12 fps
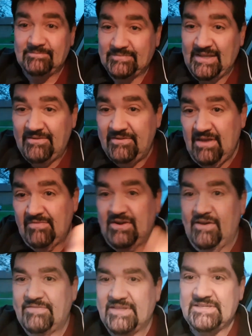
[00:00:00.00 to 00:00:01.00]
Now, you never
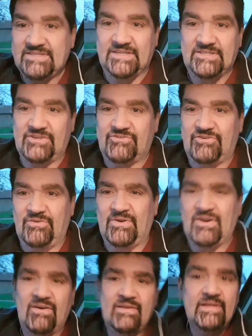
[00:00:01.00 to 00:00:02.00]
know if these things are true or
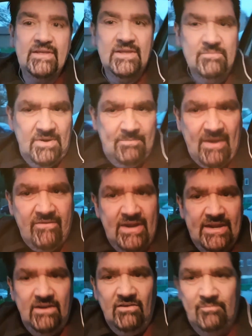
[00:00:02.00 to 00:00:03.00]
not, but
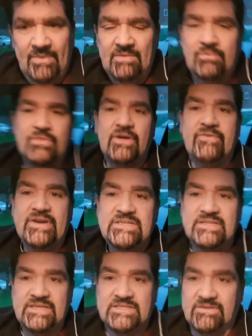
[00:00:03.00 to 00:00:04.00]
apparently a lot of people that are
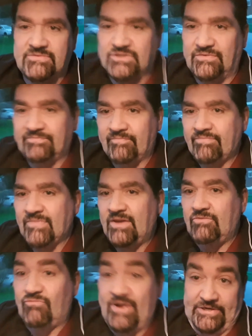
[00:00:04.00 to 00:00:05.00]
into this are sort of
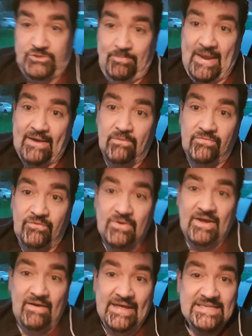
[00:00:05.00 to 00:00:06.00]
rich, powerful
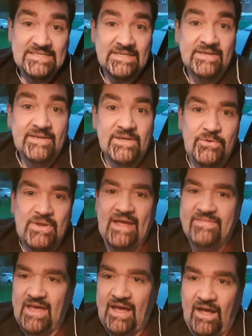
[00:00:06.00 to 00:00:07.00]
guys who
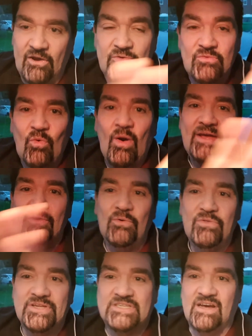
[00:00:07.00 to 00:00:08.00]
get their own way
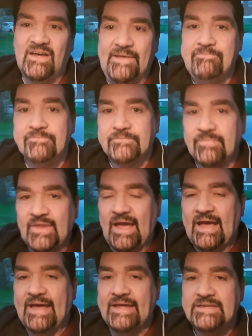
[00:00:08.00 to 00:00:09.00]
all the time,
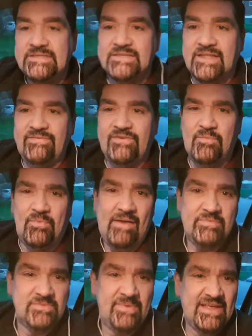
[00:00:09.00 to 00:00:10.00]
and they feel
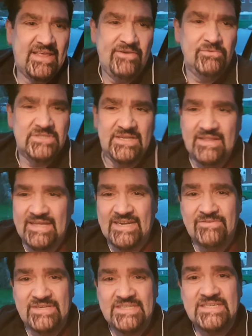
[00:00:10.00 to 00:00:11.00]
perhaps a bit guilty, they
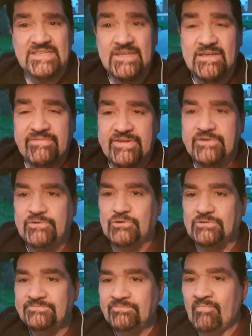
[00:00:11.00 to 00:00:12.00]
don't deserve it,
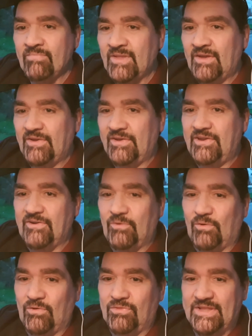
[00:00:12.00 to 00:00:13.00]
or, you know,
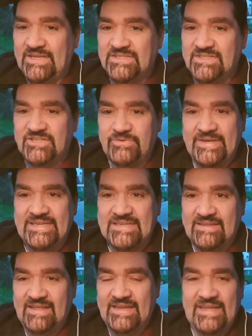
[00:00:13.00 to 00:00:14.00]
or things are too
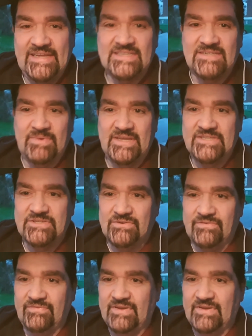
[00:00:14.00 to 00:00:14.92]
easy. They need to be sort of,